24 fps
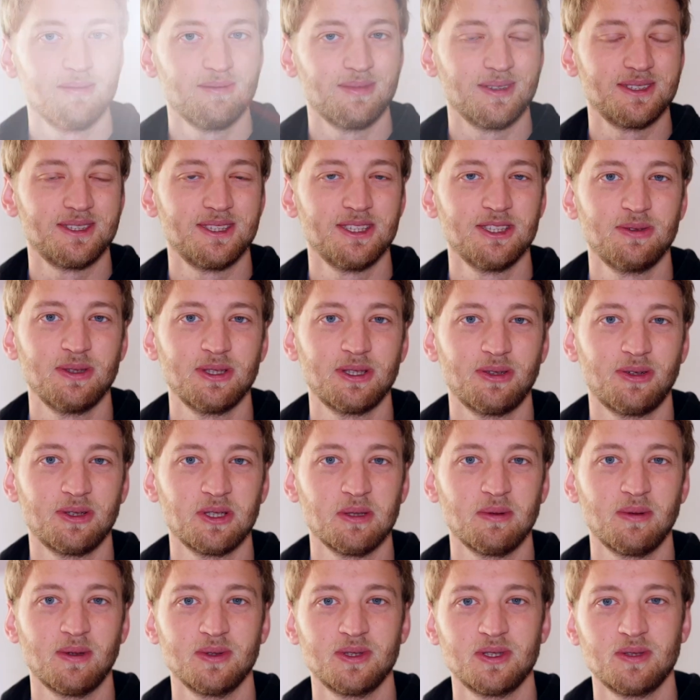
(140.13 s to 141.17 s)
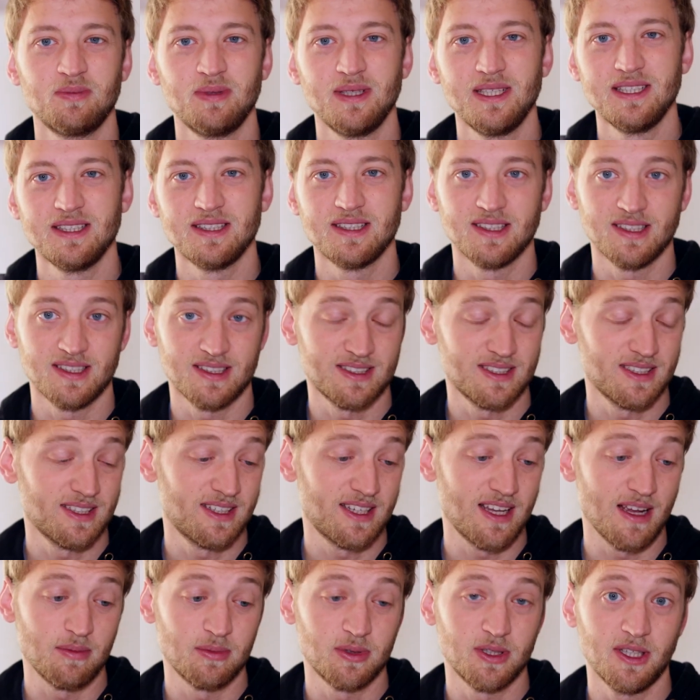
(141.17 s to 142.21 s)
But since we talk about speed, this
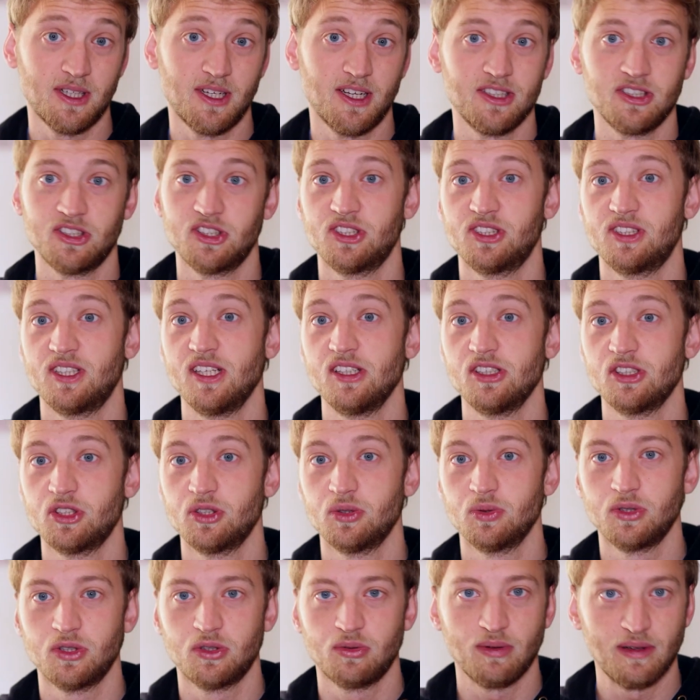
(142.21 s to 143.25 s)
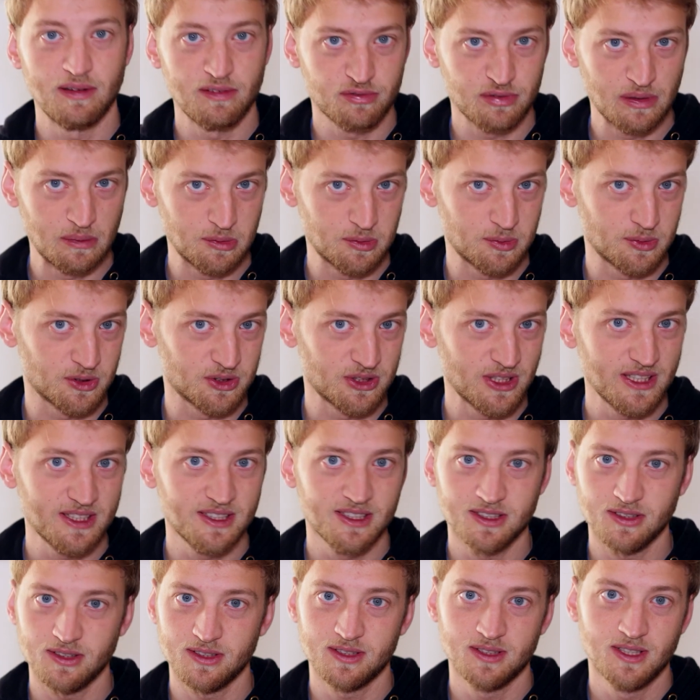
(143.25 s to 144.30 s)
camera can still shoot 12 frames per
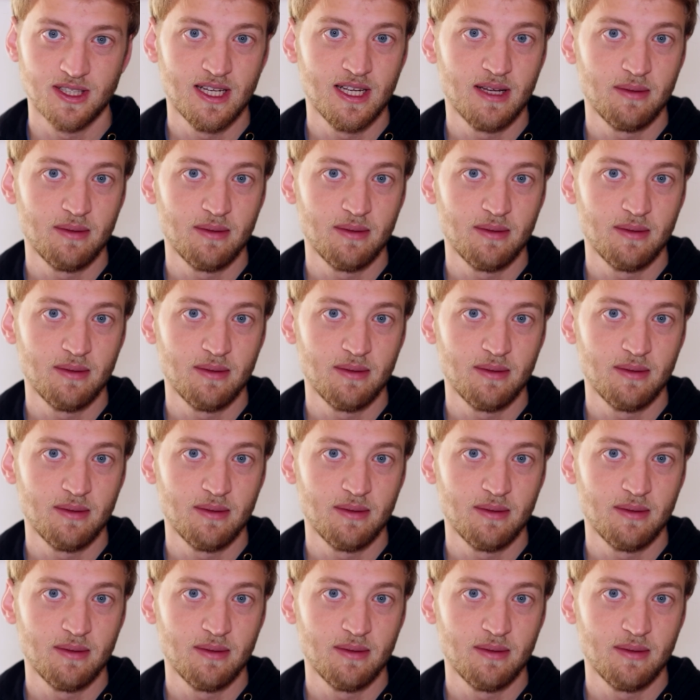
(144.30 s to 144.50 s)
second